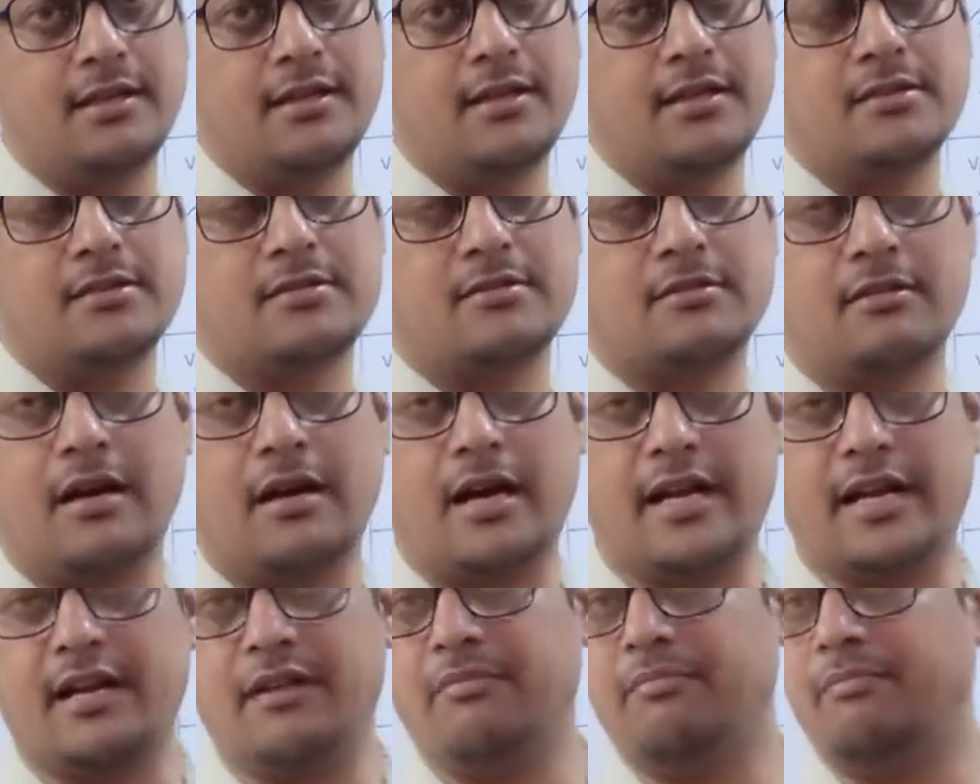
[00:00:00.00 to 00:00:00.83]
So
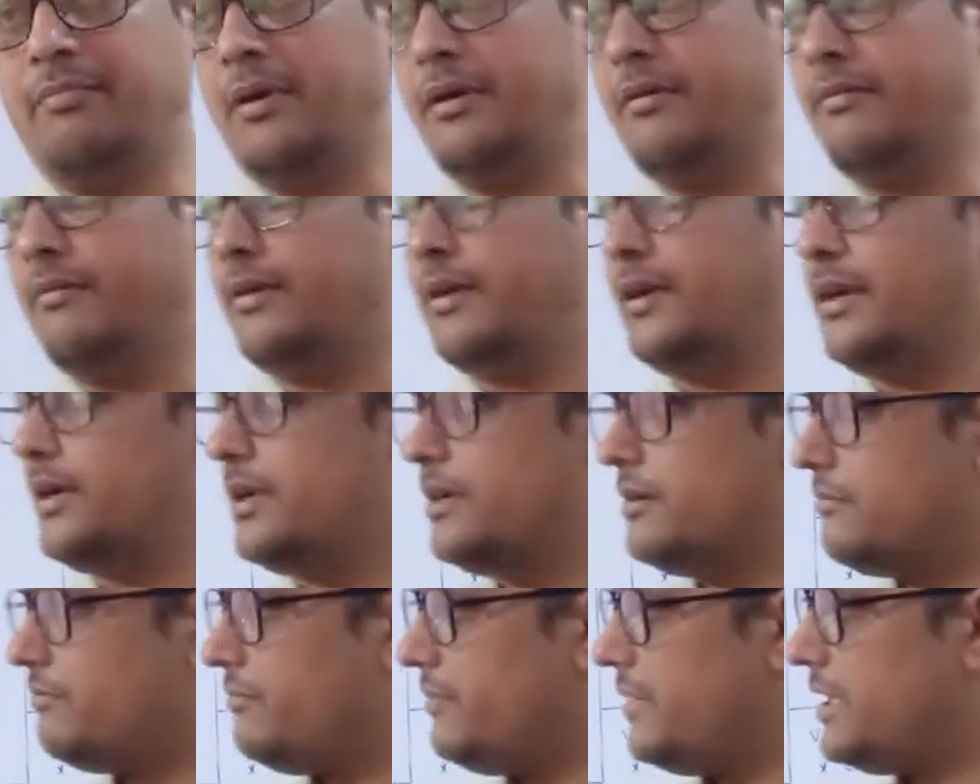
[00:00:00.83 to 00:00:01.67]
RF power
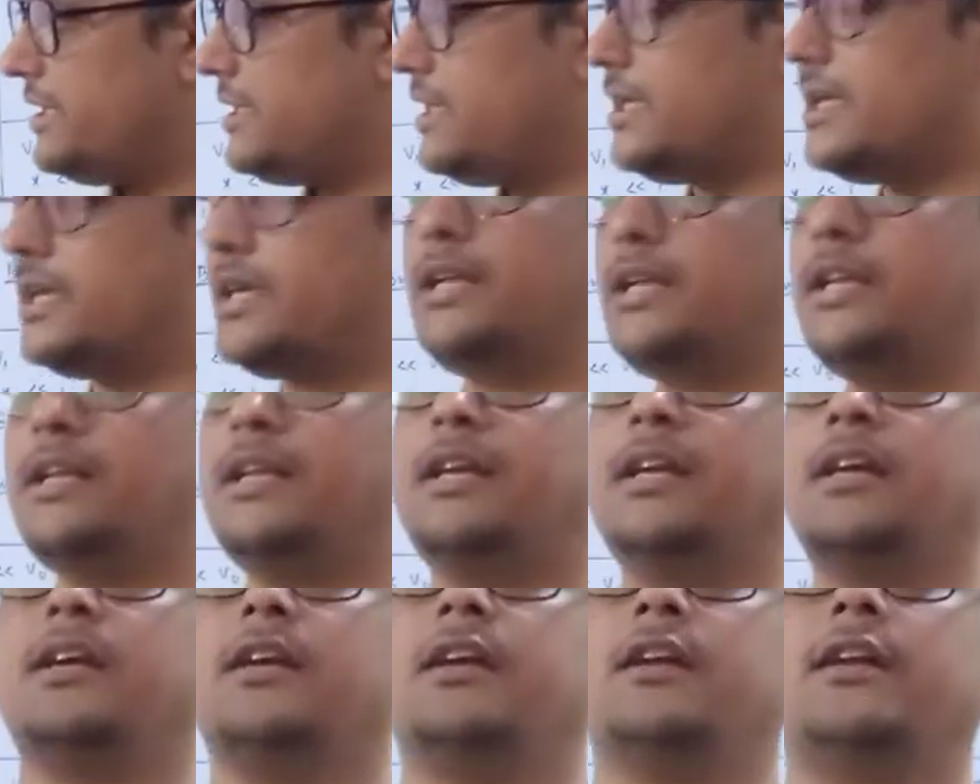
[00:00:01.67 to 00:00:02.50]

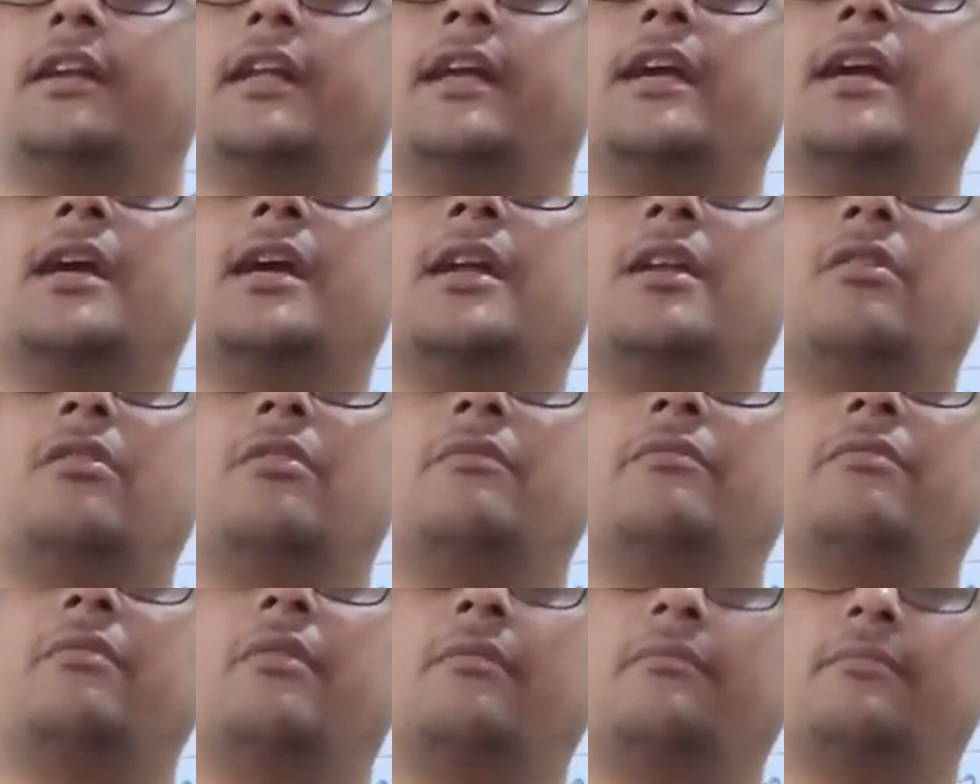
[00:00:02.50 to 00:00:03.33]
basically taken out
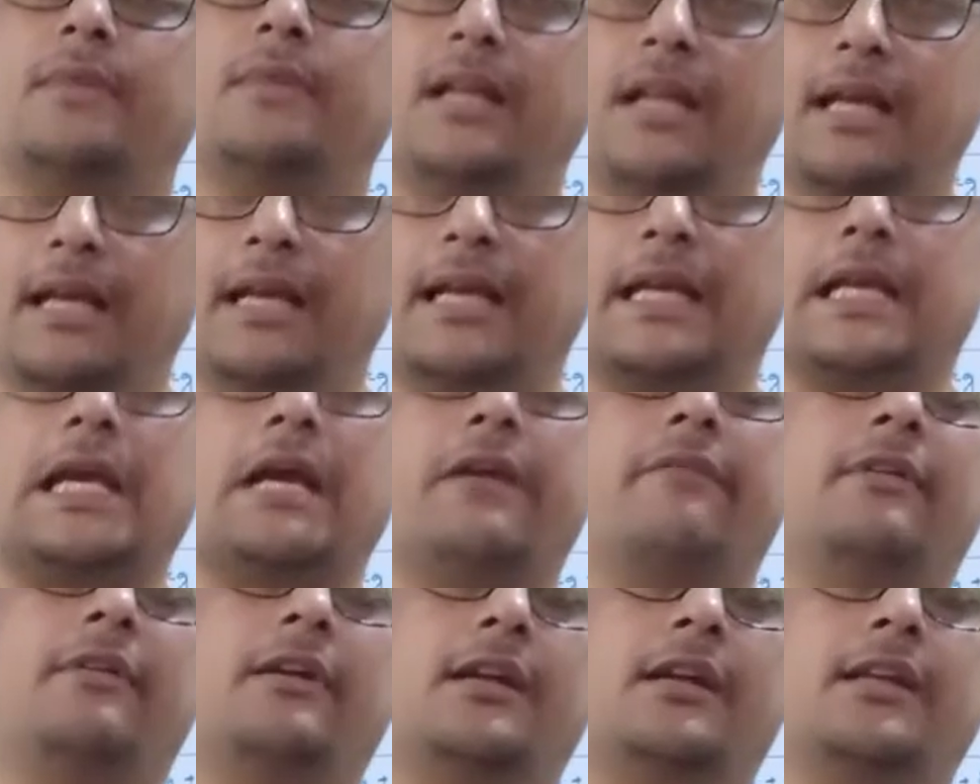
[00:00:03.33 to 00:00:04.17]
from the
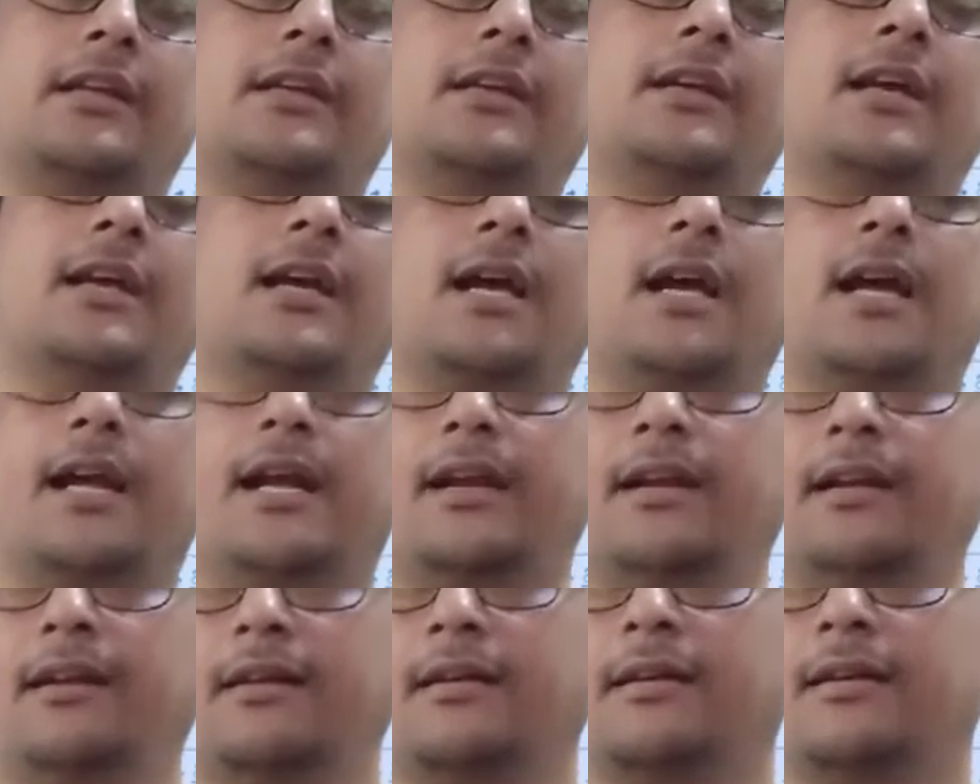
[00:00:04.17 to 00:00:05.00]
cavity,
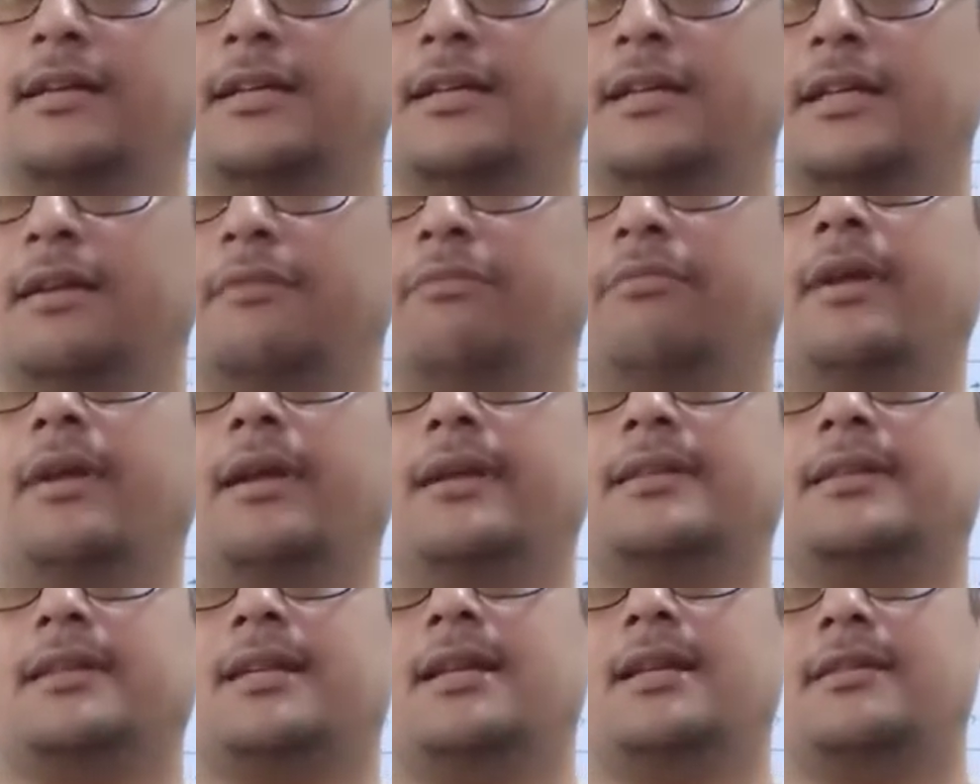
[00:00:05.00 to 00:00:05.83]
and reflex
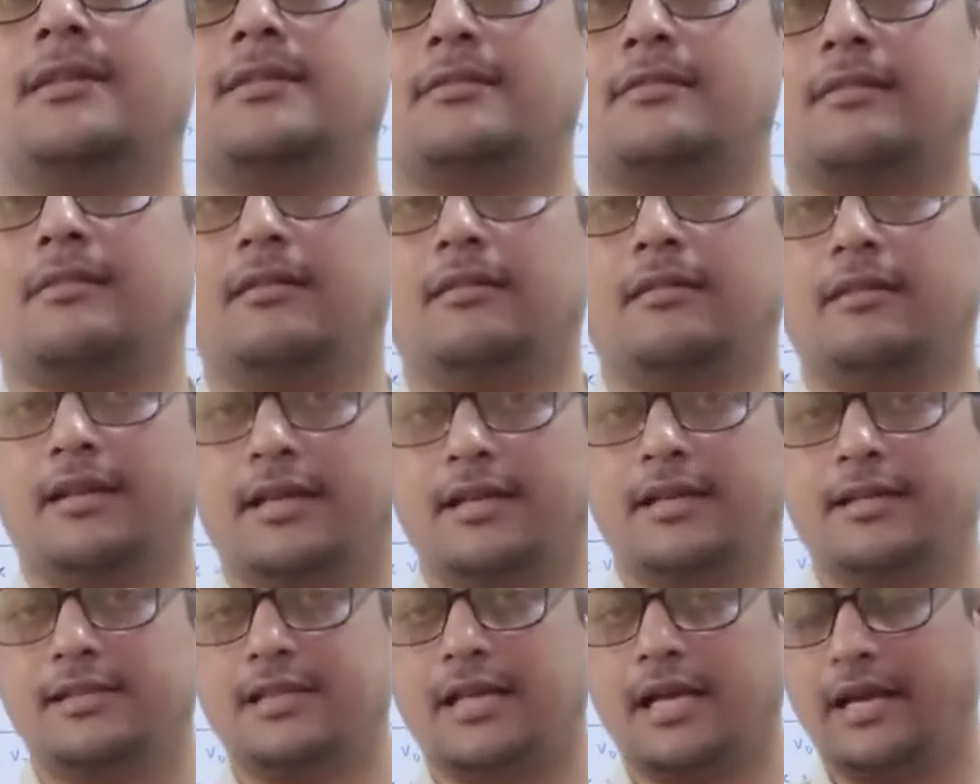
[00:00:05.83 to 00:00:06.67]
klystron
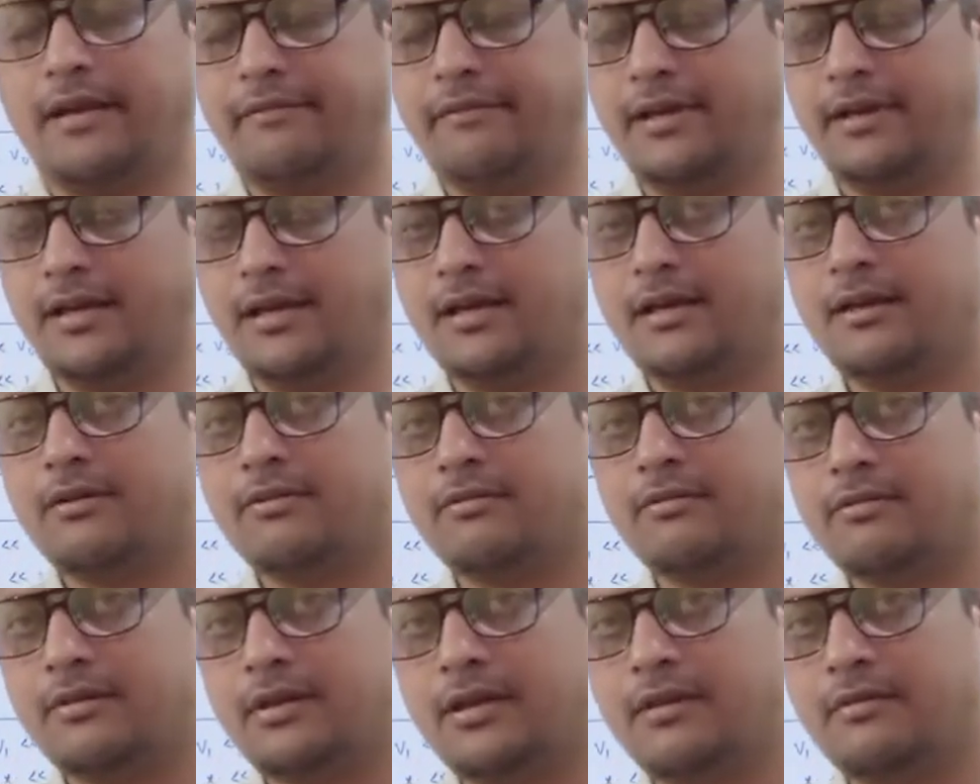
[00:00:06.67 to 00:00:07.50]
is having
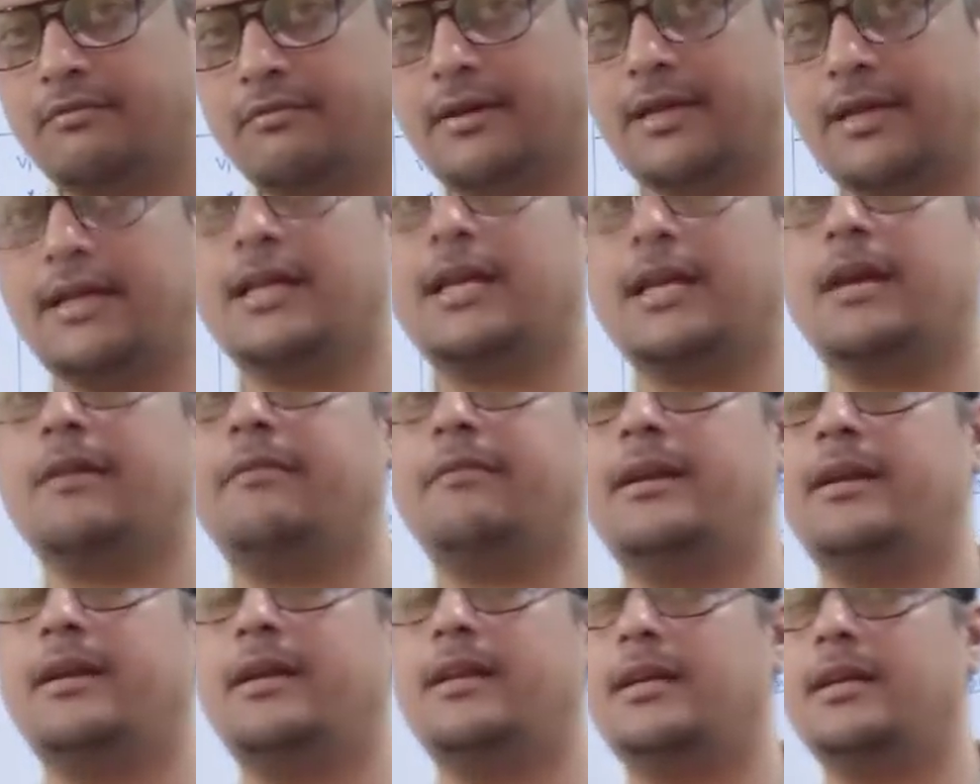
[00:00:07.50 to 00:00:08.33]
only one
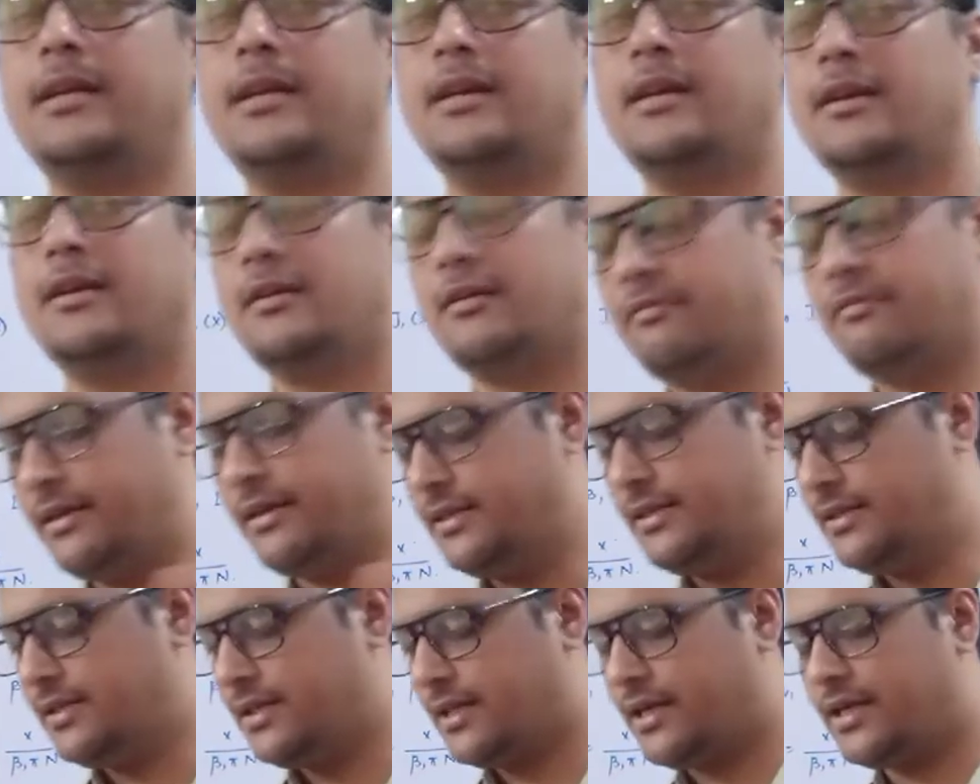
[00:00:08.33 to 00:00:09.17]
cavity.
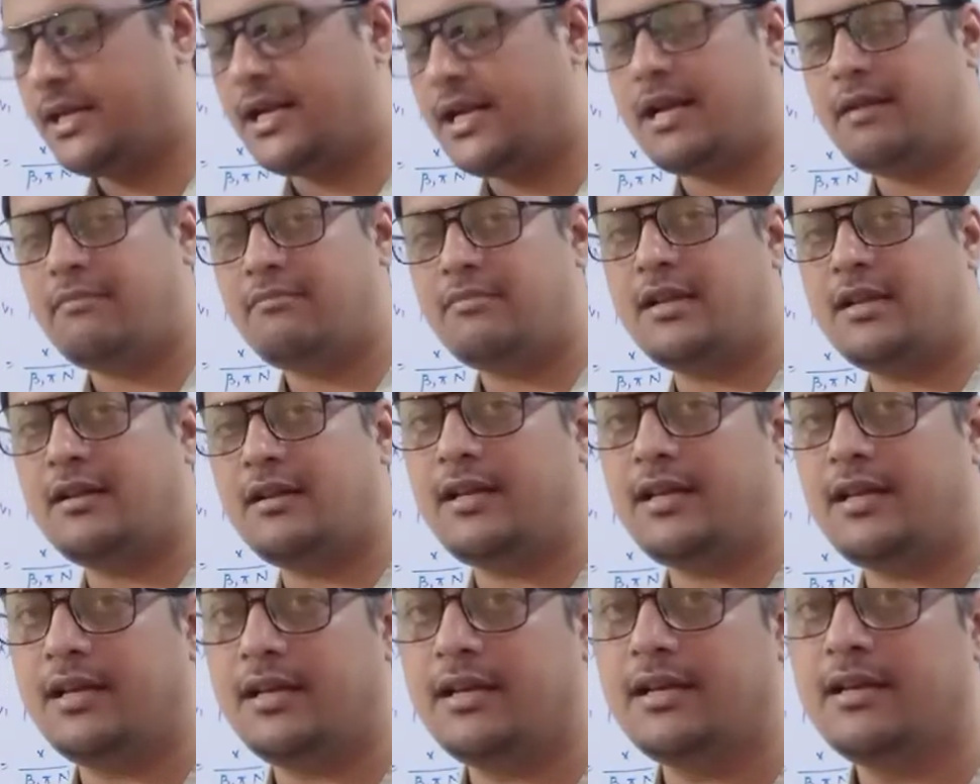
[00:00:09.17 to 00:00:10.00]
Once again I am
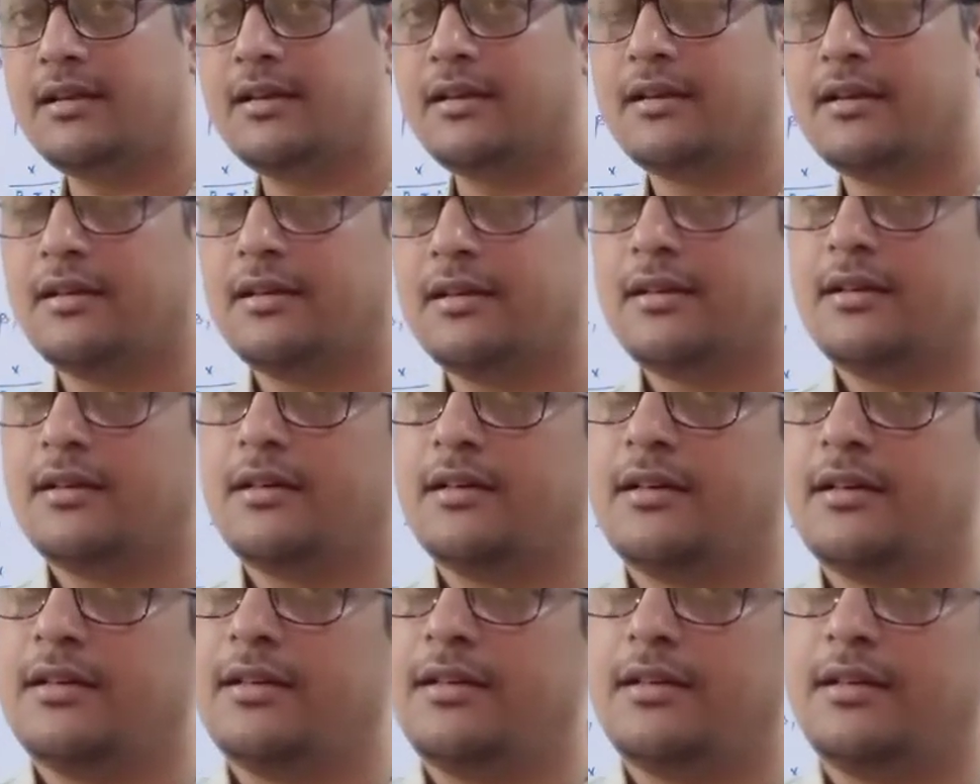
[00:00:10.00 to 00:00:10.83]
telling,
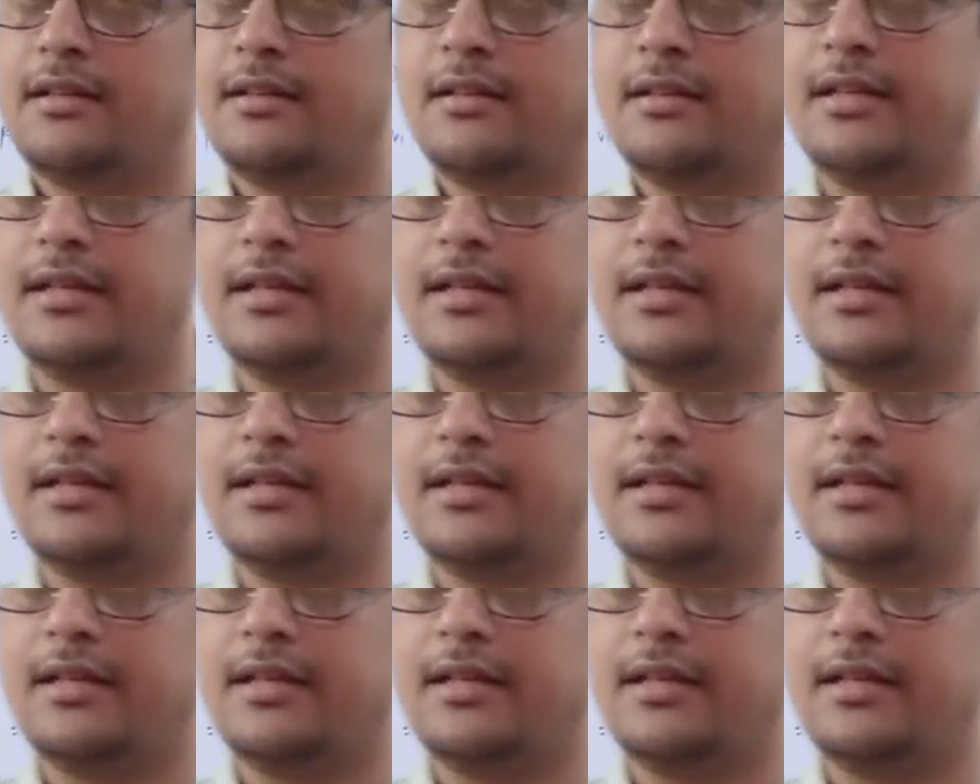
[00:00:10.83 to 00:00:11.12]
the